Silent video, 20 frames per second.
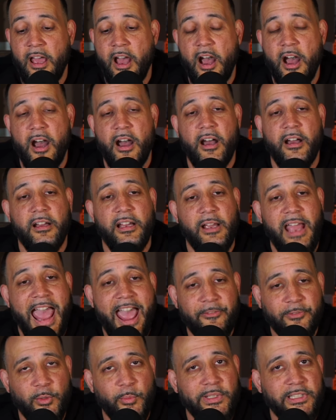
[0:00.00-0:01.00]
Uh,
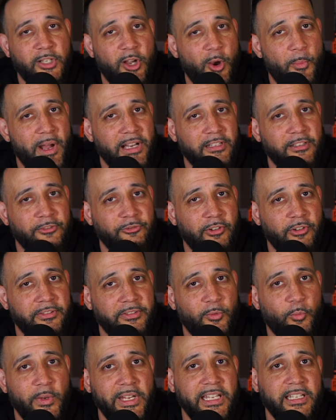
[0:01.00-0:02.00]
after we talk about the
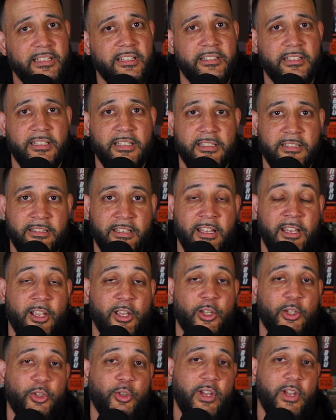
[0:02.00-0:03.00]
strengths and weaknesses,
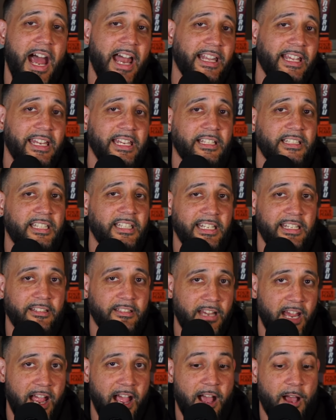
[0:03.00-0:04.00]
you got to get into
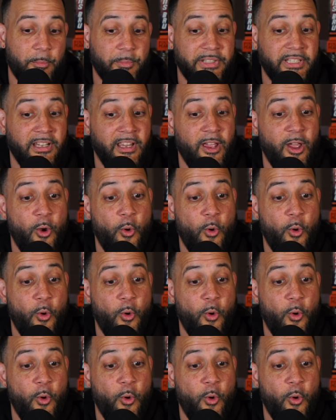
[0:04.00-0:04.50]
these comps.